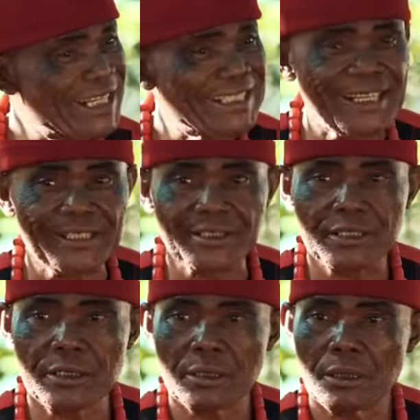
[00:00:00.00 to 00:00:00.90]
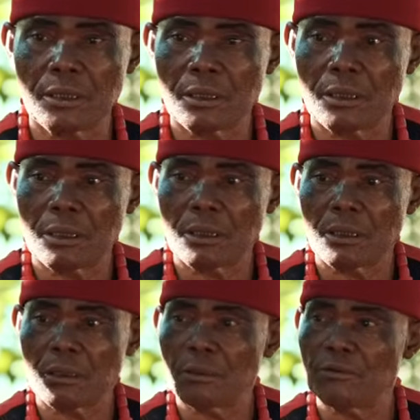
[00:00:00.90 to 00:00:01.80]
pregnant
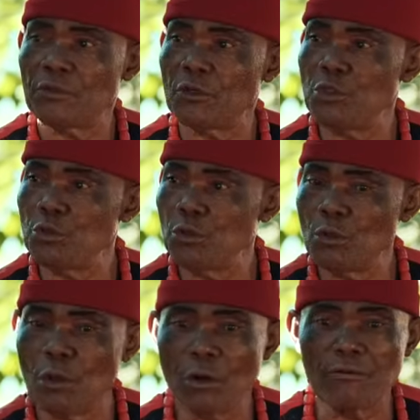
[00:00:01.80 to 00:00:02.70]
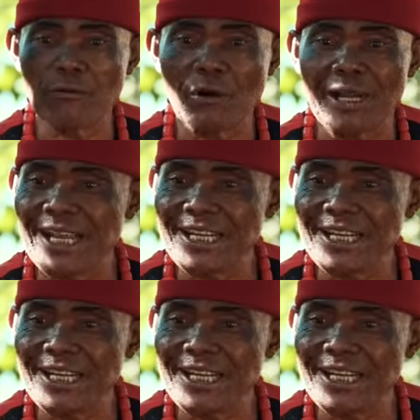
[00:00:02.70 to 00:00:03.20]
for you or for